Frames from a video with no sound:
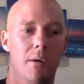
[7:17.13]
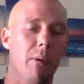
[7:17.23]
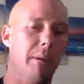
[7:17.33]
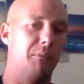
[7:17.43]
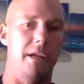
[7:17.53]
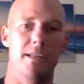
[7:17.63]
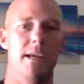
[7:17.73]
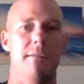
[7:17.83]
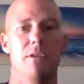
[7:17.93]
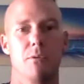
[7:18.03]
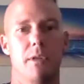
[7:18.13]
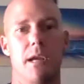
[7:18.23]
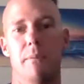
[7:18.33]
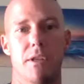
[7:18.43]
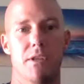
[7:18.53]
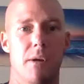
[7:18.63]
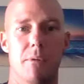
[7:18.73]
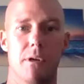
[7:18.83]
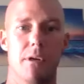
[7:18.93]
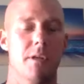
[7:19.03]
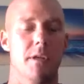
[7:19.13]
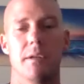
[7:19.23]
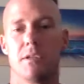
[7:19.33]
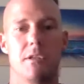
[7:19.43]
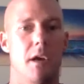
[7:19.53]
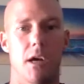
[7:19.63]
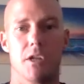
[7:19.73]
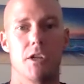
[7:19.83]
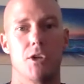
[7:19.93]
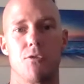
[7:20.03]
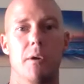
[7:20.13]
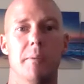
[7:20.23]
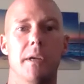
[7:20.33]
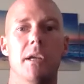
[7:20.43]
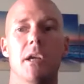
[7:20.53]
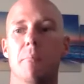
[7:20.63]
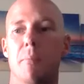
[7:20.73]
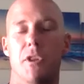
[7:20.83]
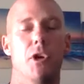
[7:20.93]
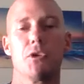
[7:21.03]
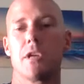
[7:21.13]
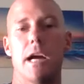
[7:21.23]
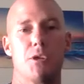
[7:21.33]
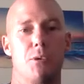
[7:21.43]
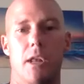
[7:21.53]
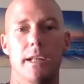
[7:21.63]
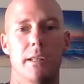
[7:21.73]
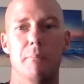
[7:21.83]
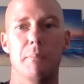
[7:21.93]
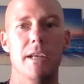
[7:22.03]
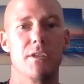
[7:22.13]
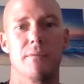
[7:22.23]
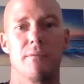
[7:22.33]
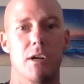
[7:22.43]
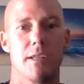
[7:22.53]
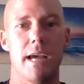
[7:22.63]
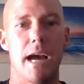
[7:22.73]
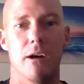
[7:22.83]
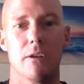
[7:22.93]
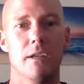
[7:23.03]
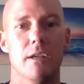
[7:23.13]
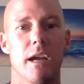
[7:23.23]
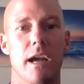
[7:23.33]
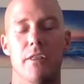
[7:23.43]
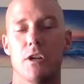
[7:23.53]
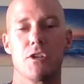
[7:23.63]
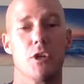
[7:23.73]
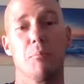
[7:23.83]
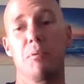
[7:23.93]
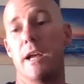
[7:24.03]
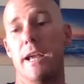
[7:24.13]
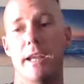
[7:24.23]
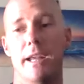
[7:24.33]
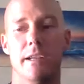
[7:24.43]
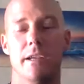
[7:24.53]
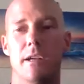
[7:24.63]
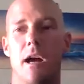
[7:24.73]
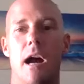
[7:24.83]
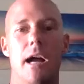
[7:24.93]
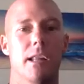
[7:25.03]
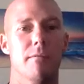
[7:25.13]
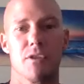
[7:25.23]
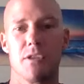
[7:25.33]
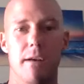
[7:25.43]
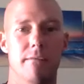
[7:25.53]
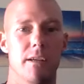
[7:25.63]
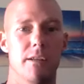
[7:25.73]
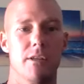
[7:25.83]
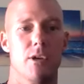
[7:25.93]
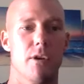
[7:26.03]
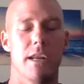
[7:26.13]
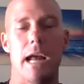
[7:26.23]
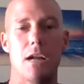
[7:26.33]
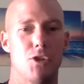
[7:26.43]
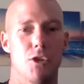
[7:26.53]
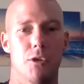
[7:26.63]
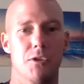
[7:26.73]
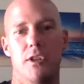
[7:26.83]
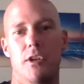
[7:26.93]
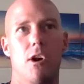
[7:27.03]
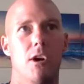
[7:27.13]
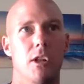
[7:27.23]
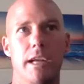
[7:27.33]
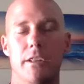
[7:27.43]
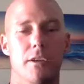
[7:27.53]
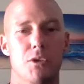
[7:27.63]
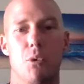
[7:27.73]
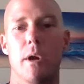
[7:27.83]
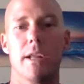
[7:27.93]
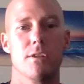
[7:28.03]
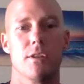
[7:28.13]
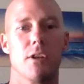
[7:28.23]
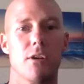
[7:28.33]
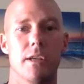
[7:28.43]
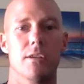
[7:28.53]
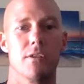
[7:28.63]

And we played sevens with them in the summers and touch rugby. But those guys were like the beasts of our town. And they're still playing high level sevens and going to nationals. And they're all like in their 20s and 30s.